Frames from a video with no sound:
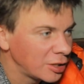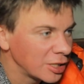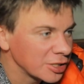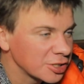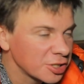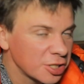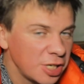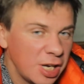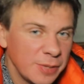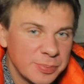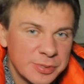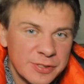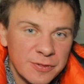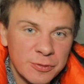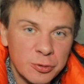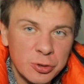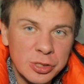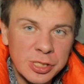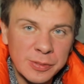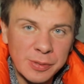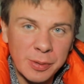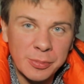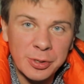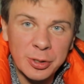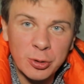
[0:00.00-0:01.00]

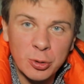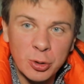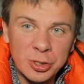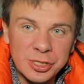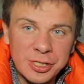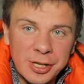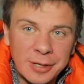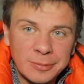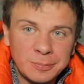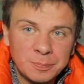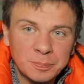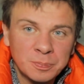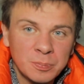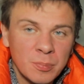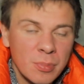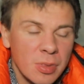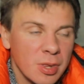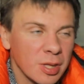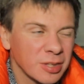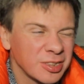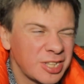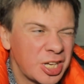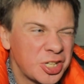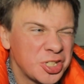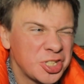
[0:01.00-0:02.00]
Nice
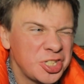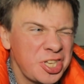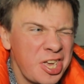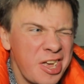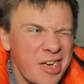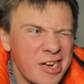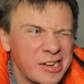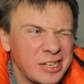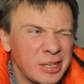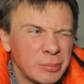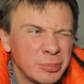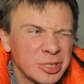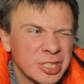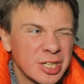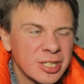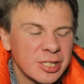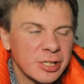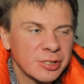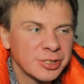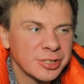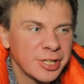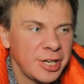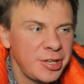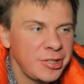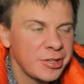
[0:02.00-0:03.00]
apricot-flavored bread. And you
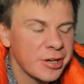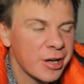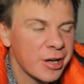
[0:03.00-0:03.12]
know,